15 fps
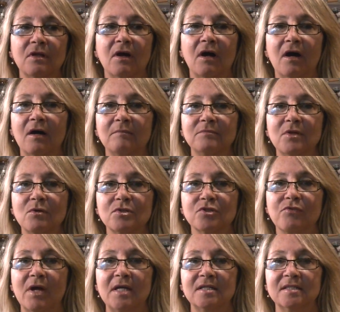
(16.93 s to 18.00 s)
those
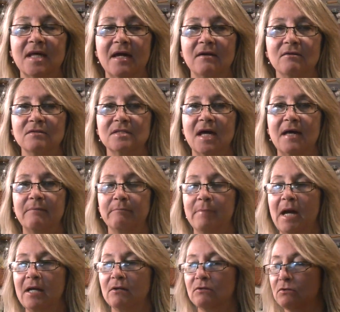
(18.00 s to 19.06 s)
great sales at
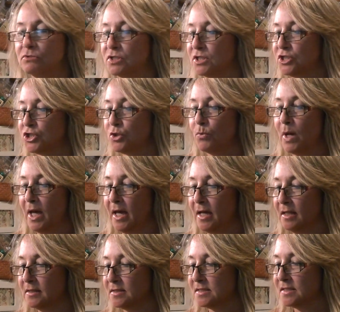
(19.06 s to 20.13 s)
Michael's and
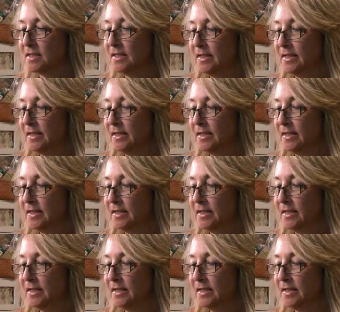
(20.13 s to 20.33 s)
Joann's,